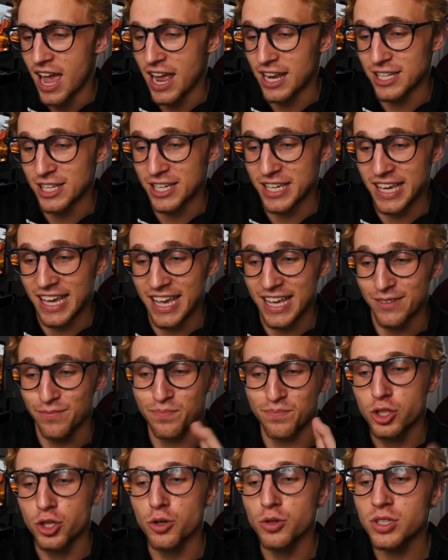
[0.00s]
and you get
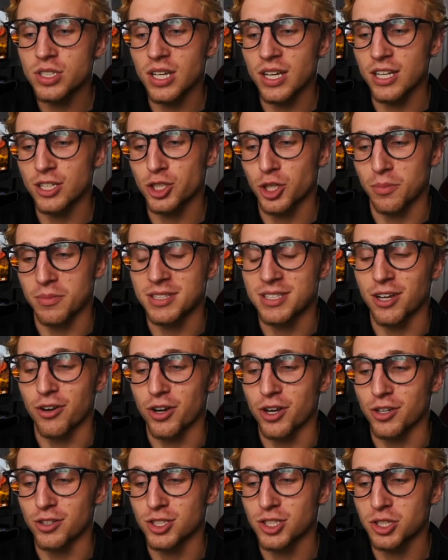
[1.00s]
two signature
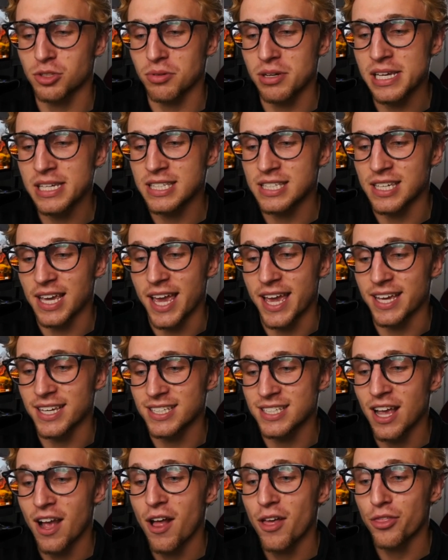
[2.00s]
materials, three
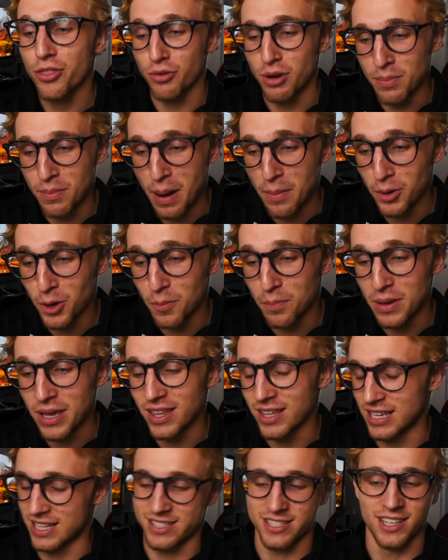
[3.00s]
SIGs, Three
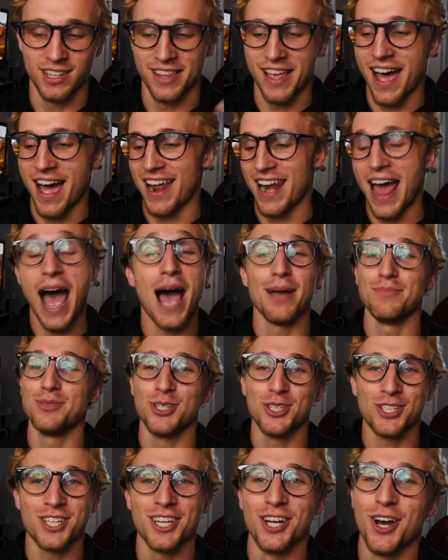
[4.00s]
memorabilia, it's a lot. I'm
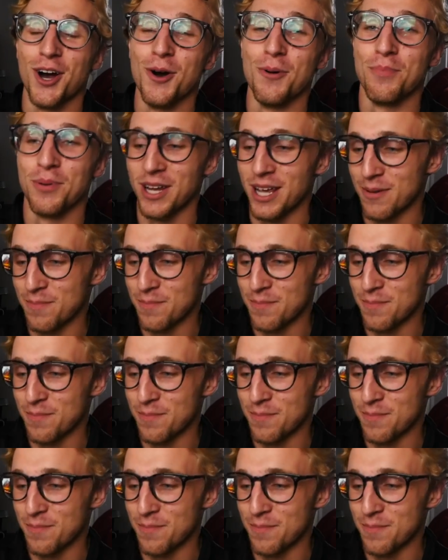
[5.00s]
just gonna open